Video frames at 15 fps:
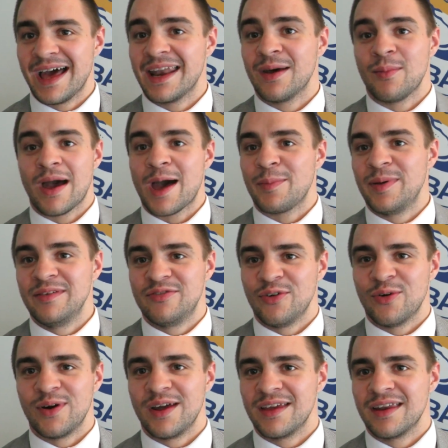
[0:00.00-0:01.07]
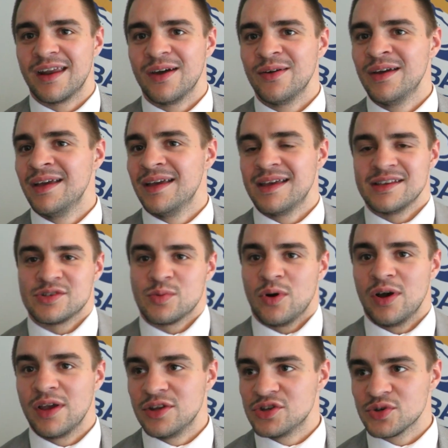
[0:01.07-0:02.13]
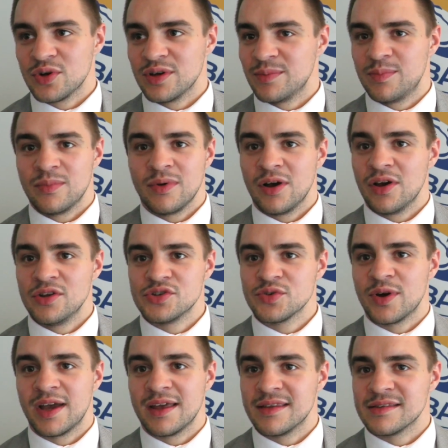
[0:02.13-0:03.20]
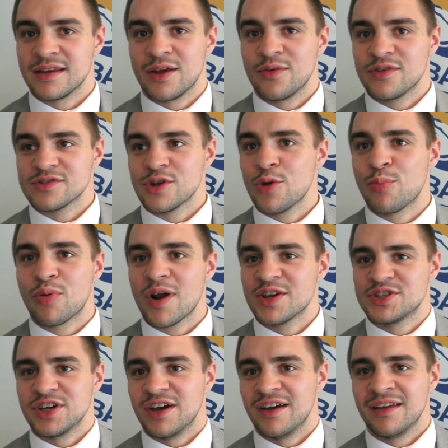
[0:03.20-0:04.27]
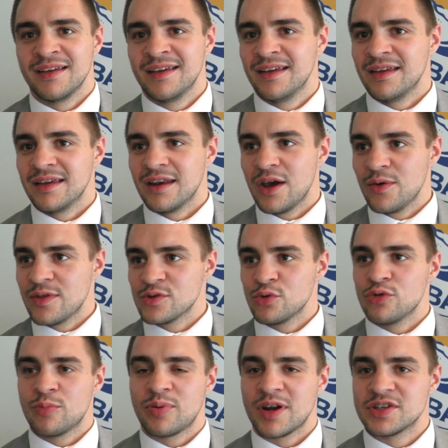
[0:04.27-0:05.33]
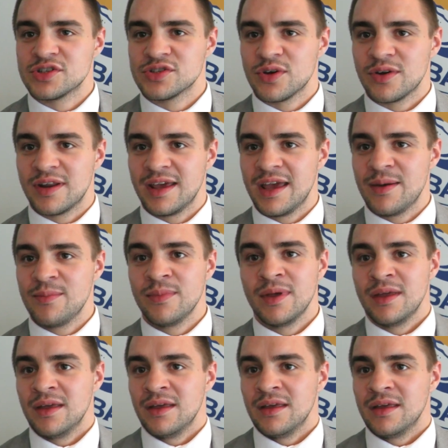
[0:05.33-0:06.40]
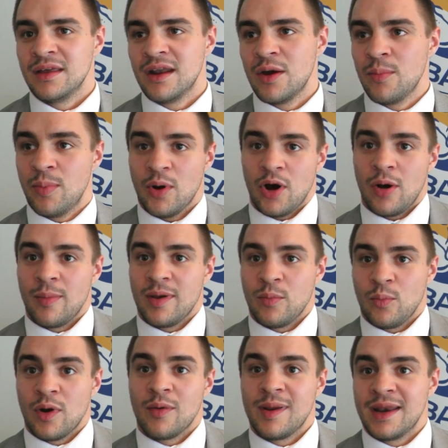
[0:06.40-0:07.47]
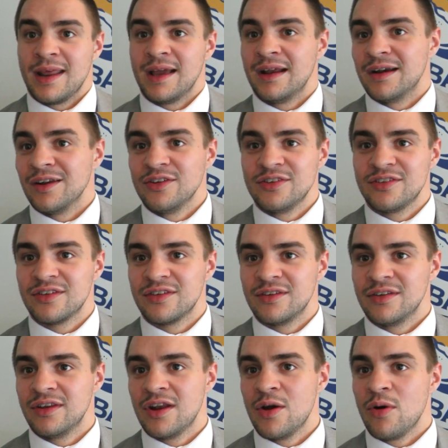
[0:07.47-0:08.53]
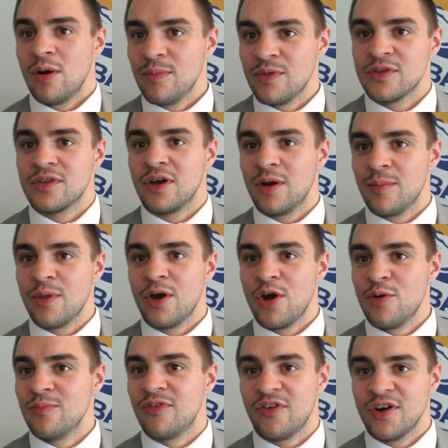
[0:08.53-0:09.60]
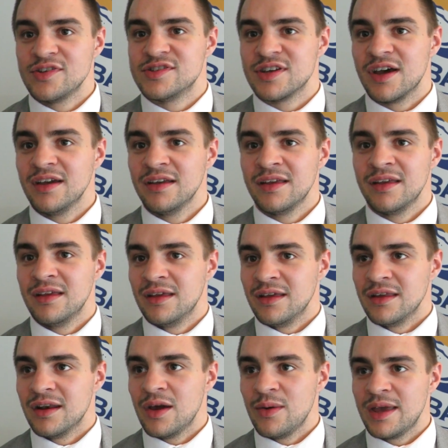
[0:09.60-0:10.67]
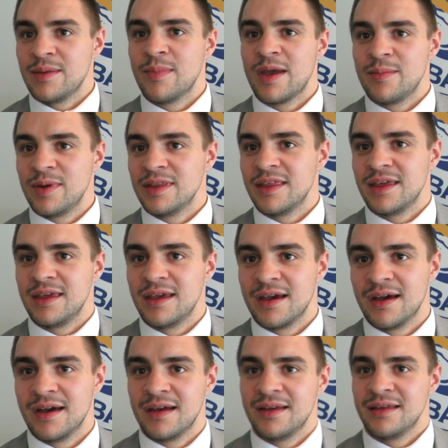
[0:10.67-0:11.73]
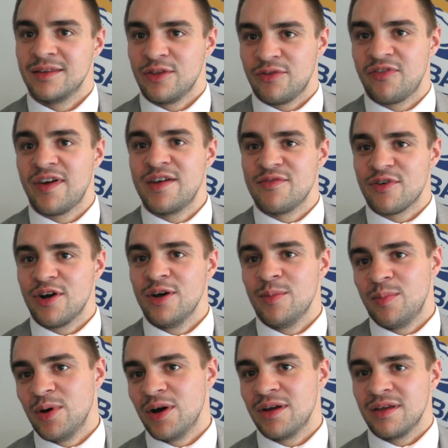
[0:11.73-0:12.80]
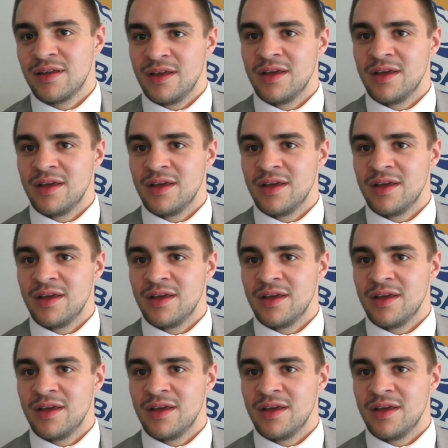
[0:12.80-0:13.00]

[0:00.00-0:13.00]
and I'm happy for it. You know, it's what I enjoy. I enjoy it. You know, there's no pressure. You know, there's all the pressures on him, you know, but I mean, we're in England, you know, I'm the home fighter, you know, he may be the favourite, but